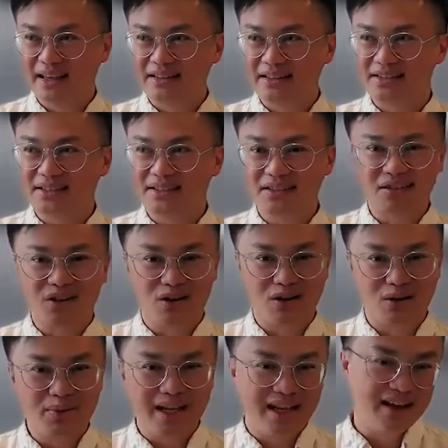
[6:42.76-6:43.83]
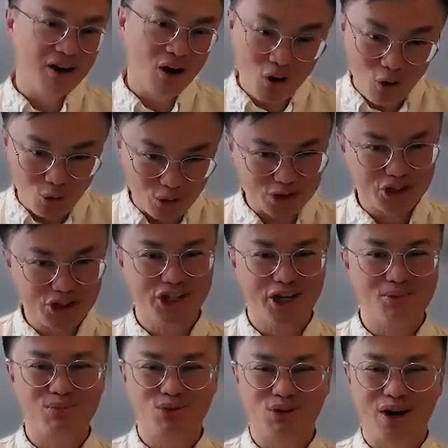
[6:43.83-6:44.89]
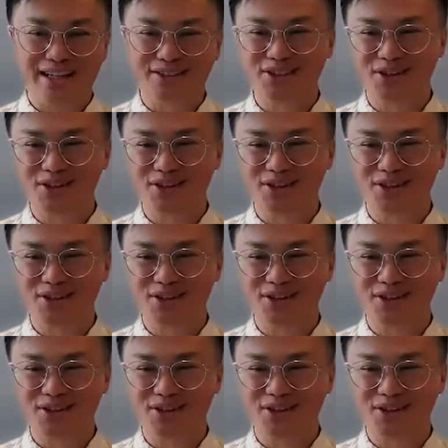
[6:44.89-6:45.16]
is determining ownership, right?